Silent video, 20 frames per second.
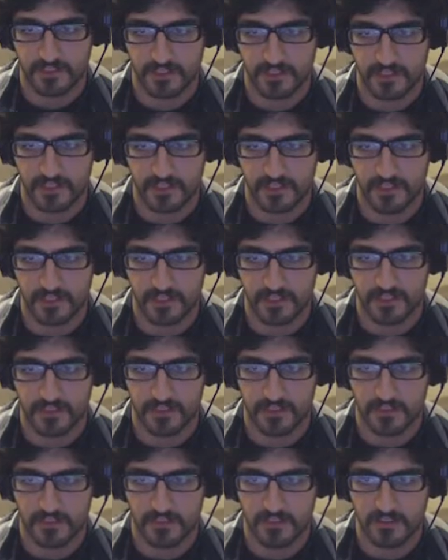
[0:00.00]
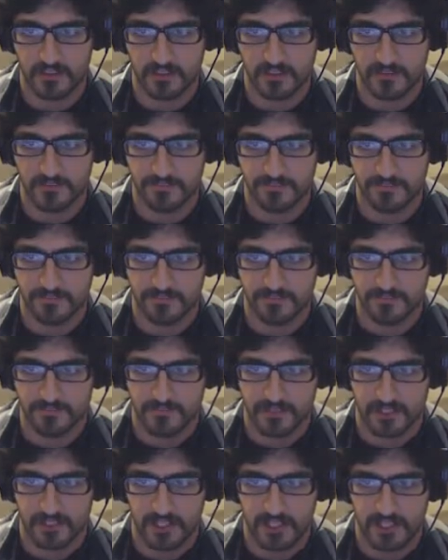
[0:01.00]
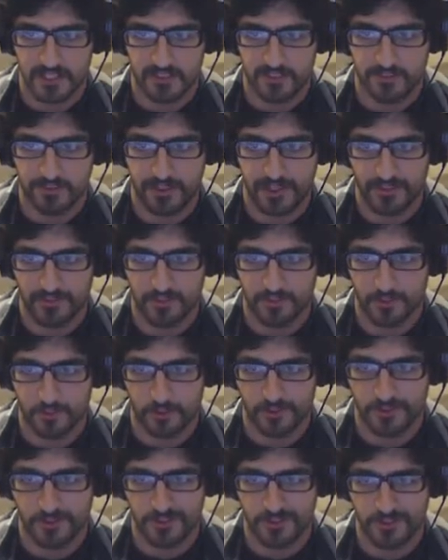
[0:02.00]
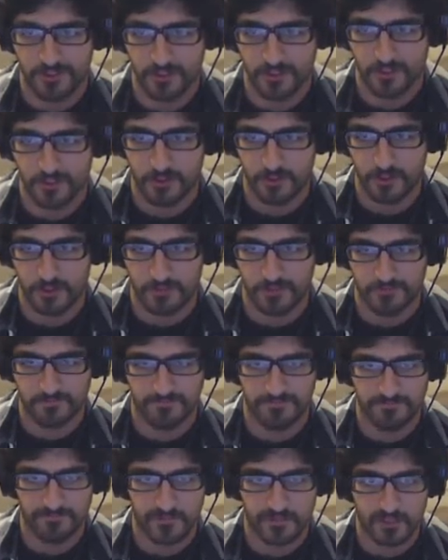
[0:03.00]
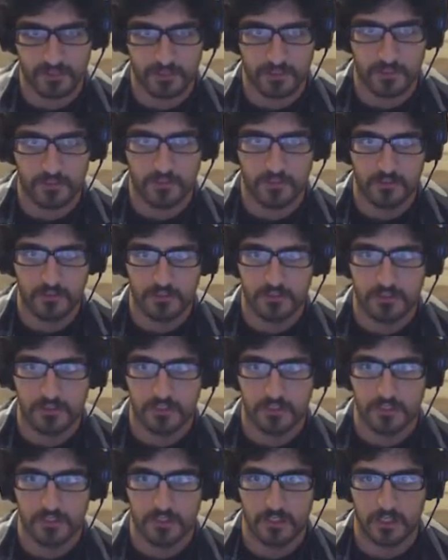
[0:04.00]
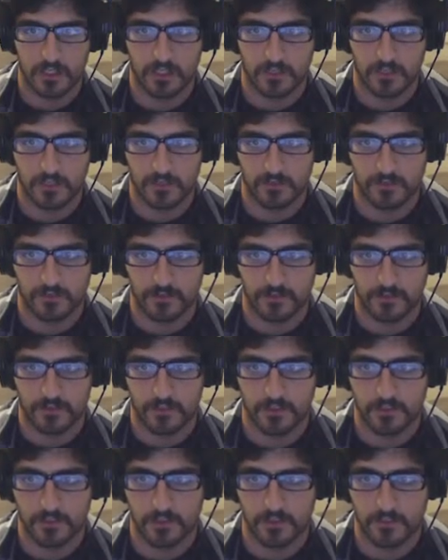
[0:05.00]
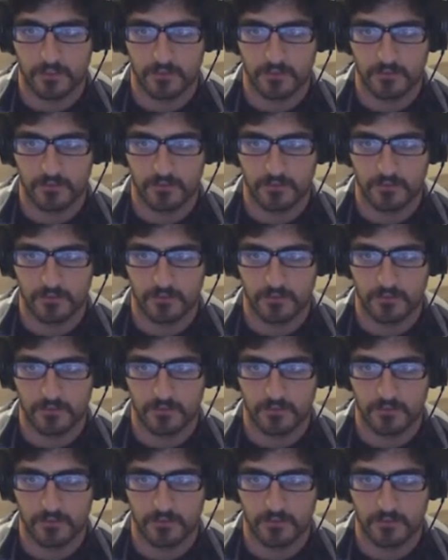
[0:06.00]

And I guess fast forward to a couple years ago,